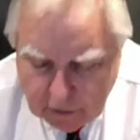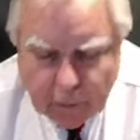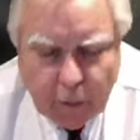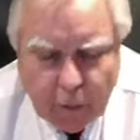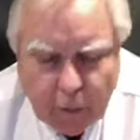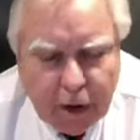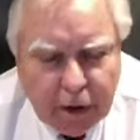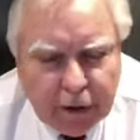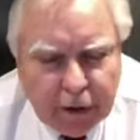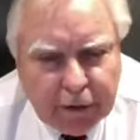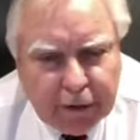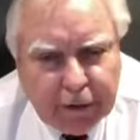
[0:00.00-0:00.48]

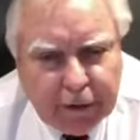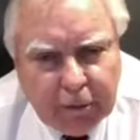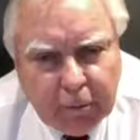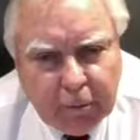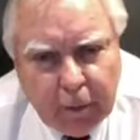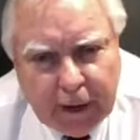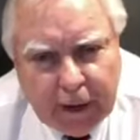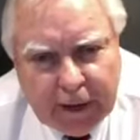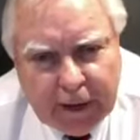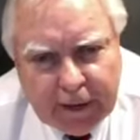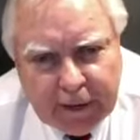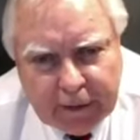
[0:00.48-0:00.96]
Warren, the
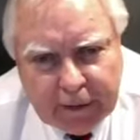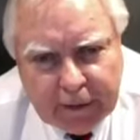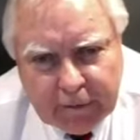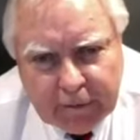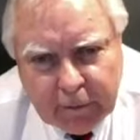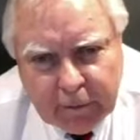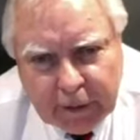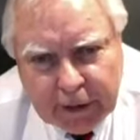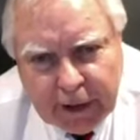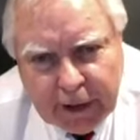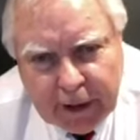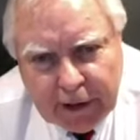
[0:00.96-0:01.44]
way that
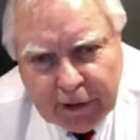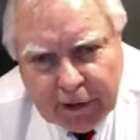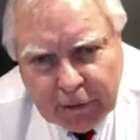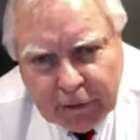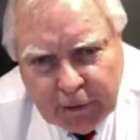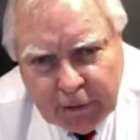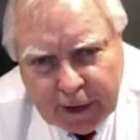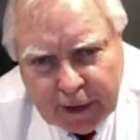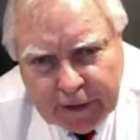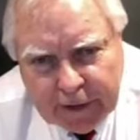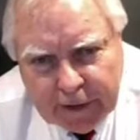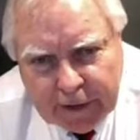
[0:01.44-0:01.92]
we're going to
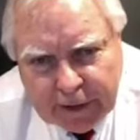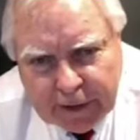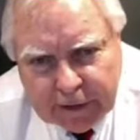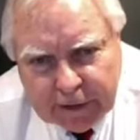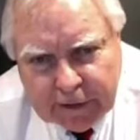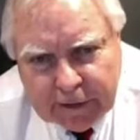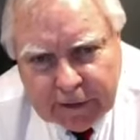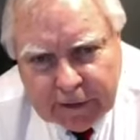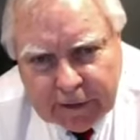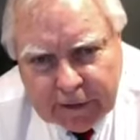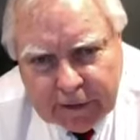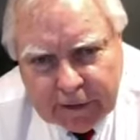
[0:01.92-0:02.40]
run
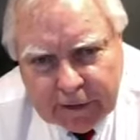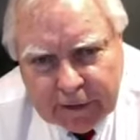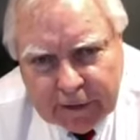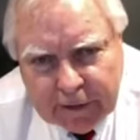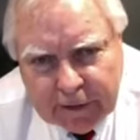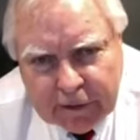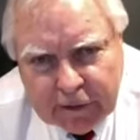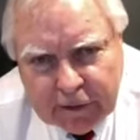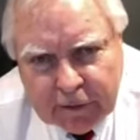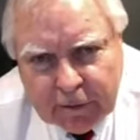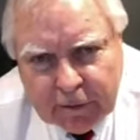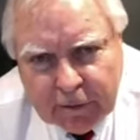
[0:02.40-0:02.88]
this
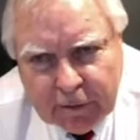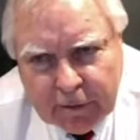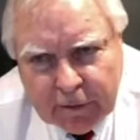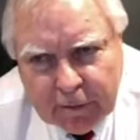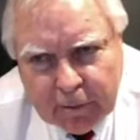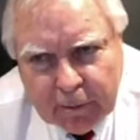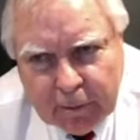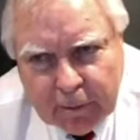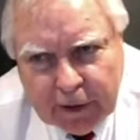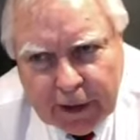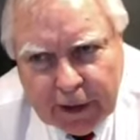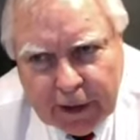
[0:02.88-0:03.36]
is
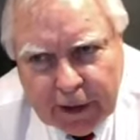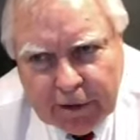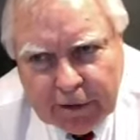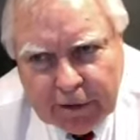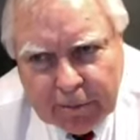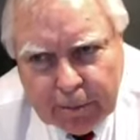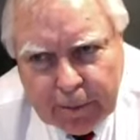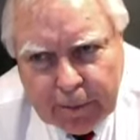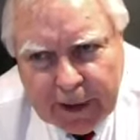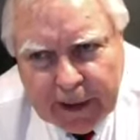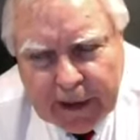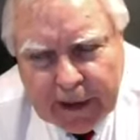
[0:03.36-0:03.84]
we're going
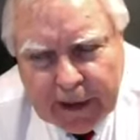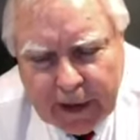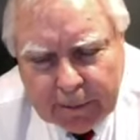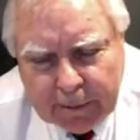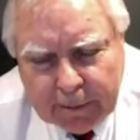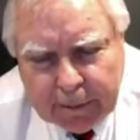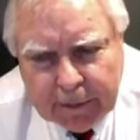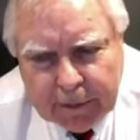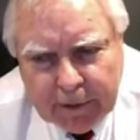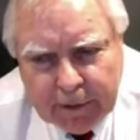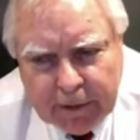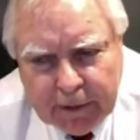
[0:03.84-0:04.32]
to pick
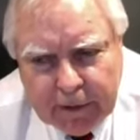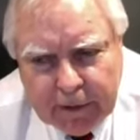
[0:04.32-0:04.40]
up